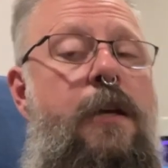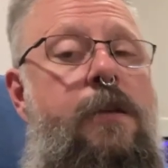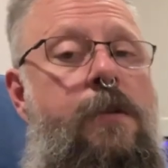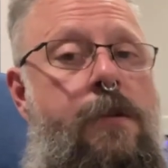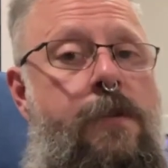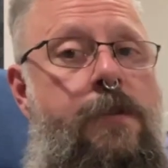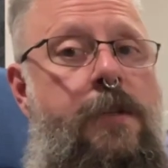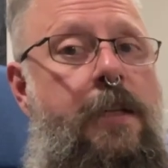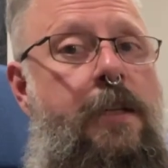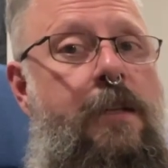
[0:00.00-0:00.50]

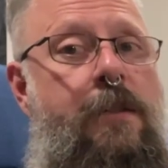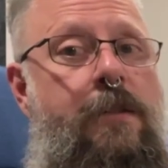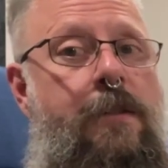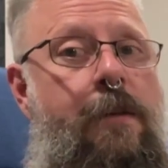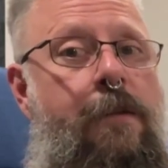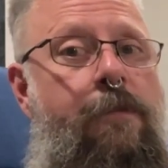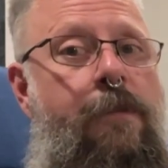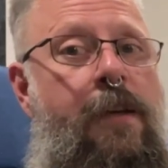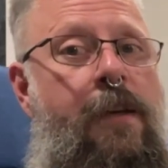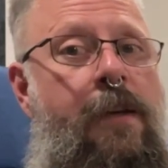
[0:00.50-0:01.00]
The
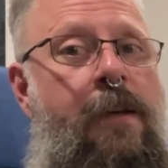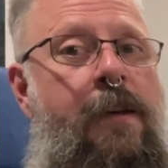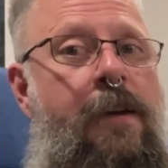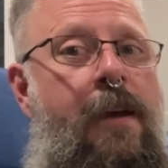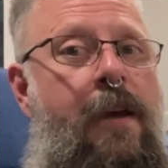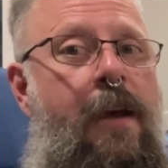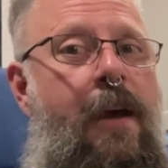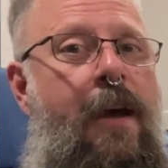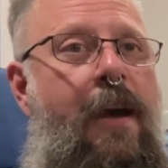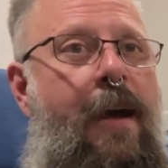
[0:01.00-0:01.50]
CDTV,
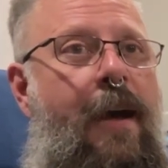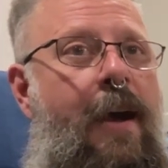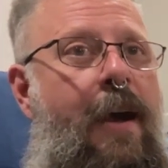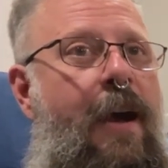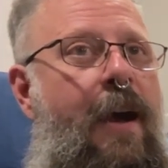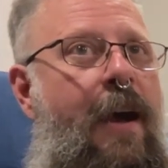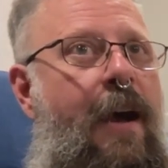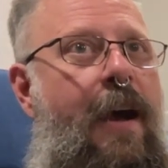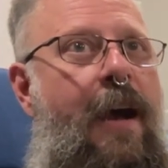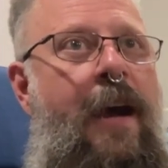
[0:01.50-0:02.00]

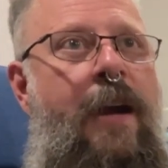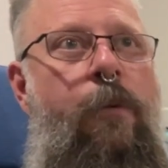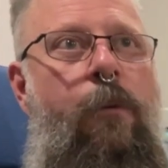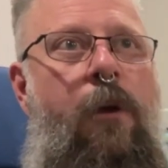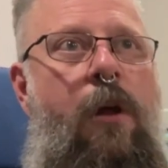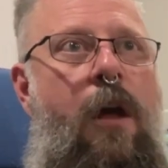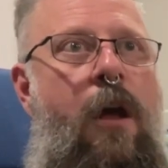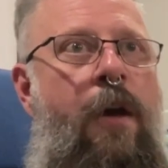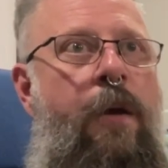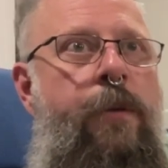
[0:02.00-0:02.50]
I
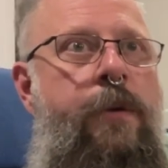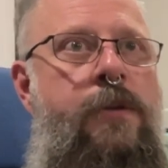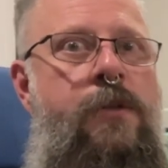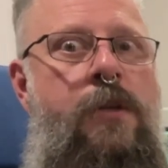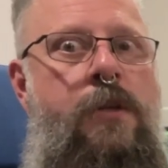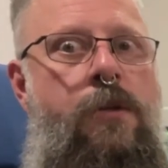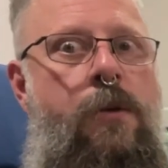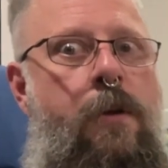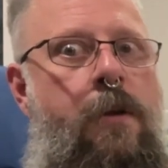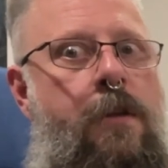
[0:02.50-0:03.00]
will always
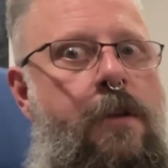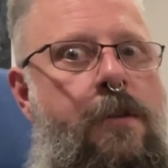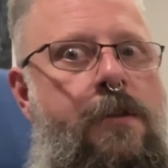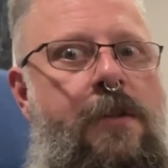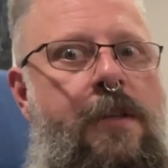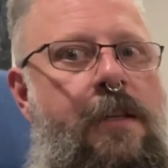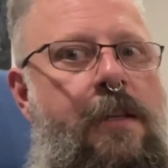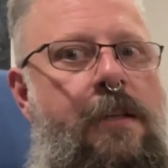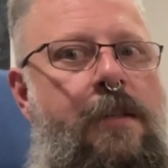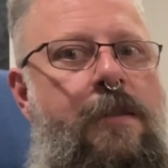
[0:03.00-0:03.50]
adore the
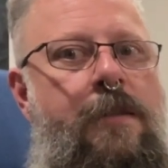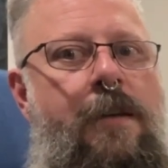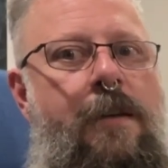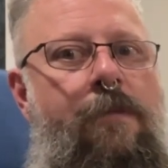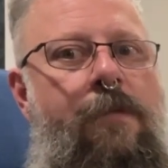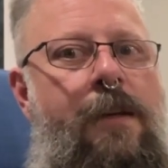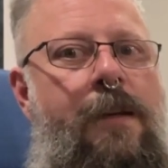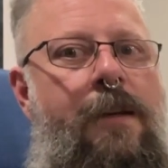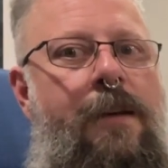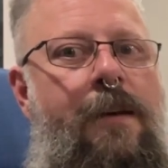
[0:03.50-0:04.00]

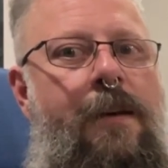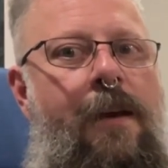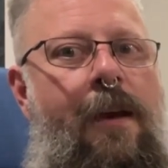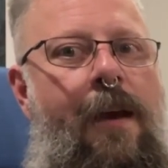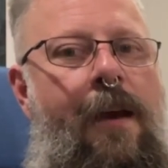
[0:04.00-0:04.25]
CDTV.